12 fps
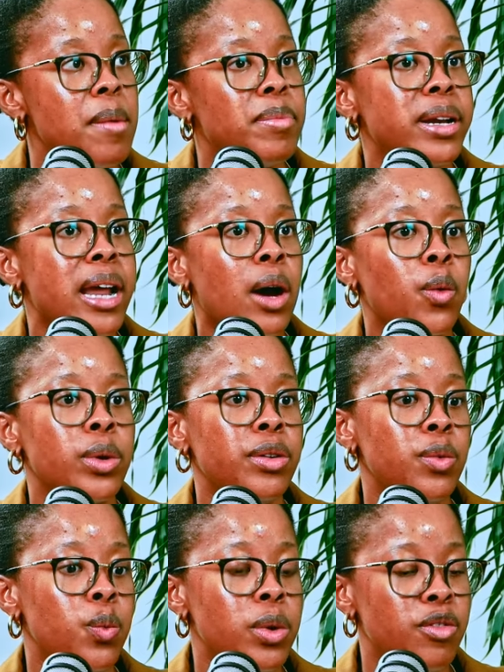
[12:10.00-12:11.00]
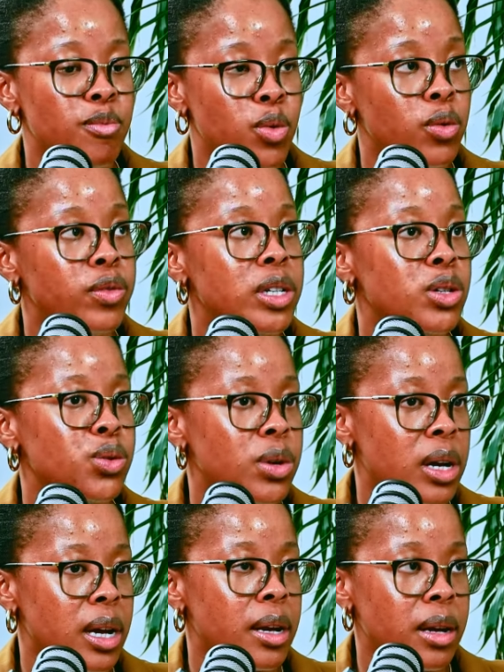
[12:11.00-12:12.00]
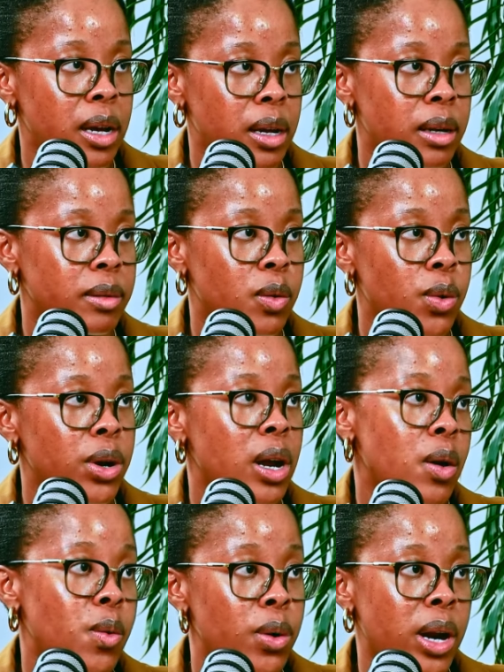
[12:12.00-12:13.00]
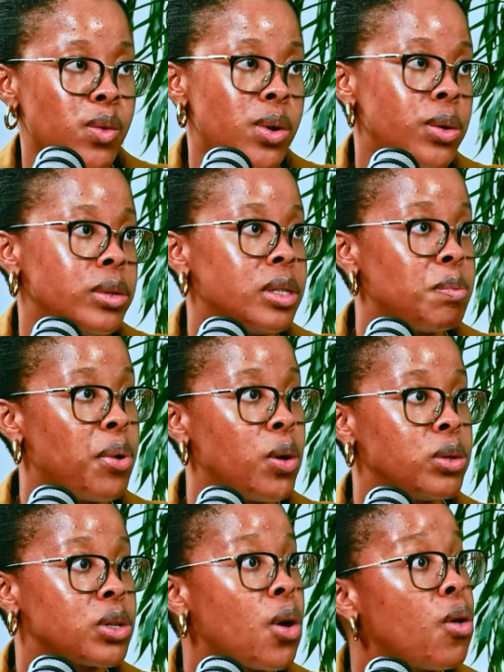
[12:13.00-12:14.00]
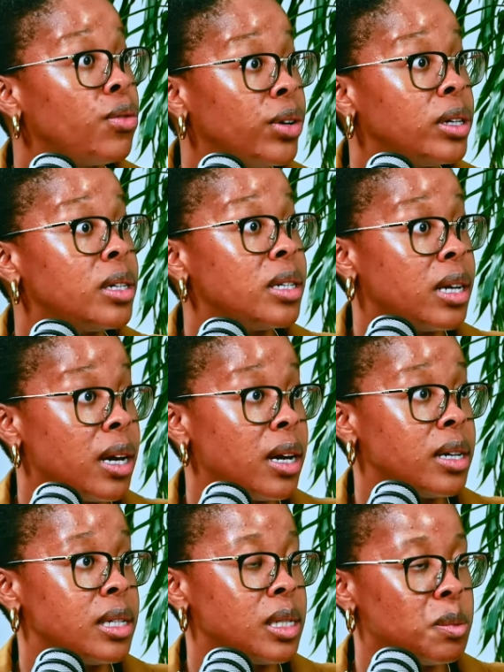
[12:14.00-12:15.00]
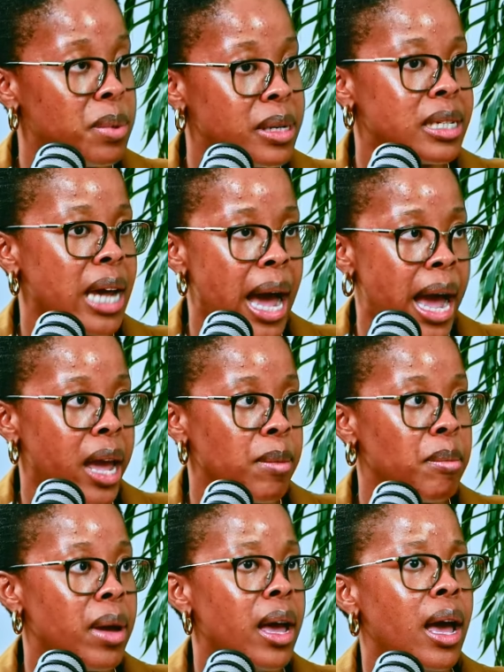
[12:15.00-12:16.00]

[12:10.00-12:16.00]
But now we've moved into a quote unquote post-COVID time.